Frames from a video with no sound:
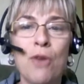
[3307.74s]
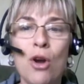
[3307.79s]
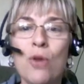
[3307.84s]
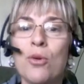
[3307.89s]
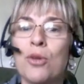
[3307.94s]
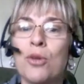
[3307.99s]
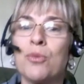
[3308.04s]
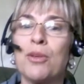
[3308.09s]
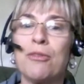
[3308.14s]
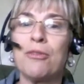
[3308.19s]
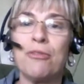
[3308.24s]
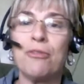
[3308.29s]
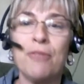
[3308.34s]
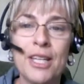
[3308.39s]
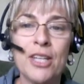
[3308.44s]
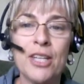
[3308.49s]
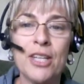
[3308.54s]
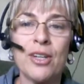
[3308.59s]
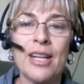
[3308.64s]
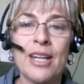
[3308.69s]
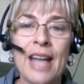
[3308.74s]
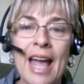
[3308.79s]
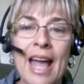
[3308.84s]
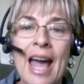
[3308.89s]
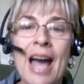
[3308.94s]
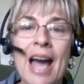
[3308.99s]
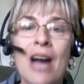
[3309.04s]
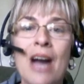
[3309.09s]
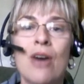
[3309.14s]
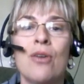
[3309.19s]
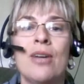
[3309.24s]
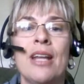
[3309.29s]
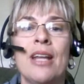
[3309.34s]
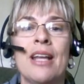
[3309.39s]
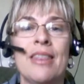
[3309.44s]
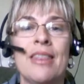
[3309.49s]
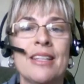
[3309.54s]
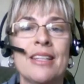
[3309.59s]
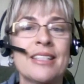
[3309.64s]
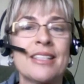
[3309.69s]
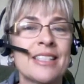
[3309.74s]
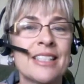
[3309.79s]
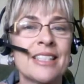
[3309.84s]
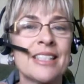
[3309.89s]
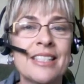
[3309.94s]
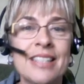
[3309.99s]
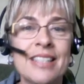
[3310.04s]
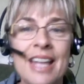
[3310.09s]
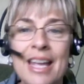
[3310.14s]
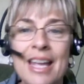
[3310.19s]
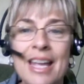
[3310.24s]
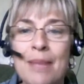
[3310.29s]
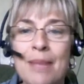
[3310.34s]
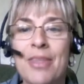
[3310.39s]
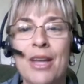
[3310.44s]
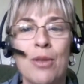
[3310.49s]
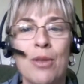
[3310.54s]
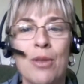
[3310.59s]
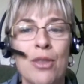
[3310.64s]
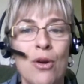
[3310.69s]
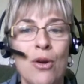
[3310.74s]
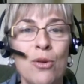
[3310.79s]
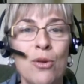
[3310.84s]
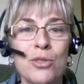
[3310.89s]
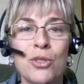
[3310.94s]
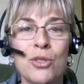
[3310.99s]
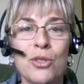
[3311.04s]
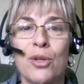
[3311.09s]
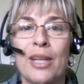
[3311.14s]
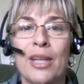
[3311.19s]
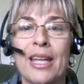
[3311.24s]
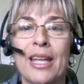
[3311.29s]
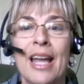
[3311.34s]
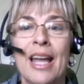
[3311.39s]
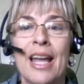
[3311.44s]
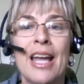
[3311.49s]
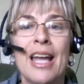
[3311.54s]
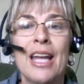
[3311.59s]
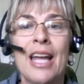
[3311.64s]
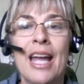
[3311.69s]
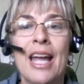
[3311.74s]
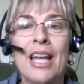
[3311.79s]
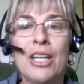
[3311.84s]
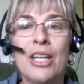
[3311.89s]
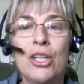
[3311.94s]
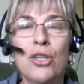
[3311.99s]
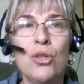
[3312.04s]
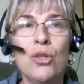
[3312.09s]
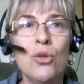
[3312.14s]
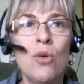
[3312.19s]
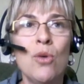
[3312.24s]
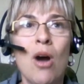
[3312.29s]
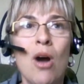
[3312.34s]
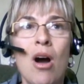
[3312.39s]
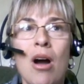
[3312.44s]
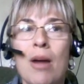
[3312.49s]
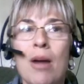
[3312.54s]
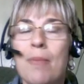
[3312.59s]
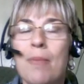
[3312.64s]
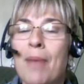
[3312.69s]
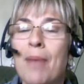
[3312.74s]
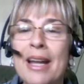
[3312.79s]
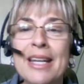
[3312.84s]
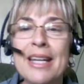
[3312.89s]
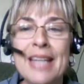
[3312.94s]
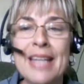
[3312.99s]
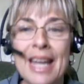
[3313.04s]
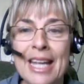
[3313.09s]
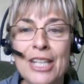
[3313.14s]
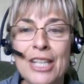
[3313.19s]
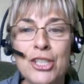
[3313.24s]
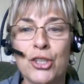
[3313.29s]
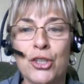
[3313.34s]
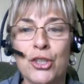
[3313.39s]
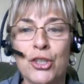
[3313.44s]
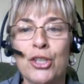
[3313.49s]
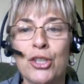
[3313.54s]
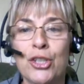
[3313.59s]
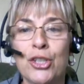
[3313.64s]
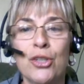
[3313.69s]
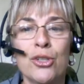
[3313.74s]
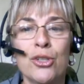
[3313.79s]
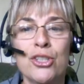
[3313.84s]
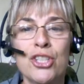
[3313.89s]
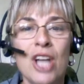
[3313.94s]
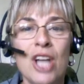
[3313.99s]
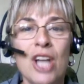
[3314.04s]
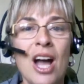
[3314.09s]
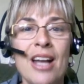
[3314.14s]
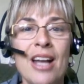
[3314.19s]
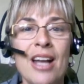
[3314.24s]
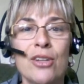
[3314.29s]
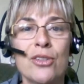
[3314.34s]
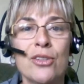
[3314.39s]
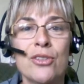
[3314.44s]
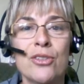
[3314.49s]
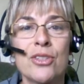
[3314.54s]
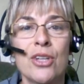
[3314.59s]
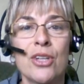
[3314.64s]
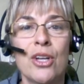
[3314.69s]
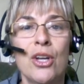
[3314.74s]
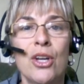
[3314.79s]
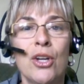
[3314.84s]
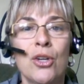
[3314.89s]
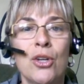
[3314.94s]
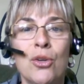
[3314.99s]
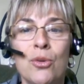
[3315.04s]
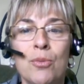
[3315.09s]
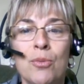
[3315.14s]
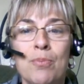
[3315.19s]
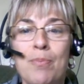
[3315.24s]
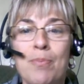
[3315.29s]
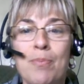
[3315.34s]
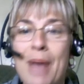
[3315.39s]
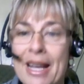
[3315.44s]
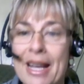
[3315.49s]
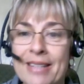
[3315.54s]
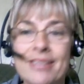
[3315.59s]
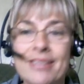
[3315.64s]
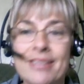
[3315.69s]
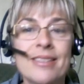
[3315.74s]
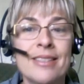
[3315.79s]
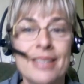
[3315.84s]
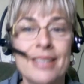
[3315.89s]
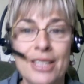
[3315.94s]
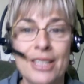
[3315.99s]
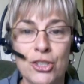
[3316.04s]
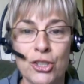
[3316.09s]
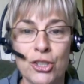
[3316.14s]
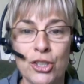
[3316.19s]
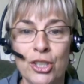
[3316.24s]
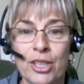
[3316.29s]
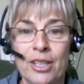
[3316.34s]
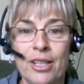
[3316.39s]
forward. We figure it out, and it's the same thing with homeschooling. And you are by nature your child's best teacher.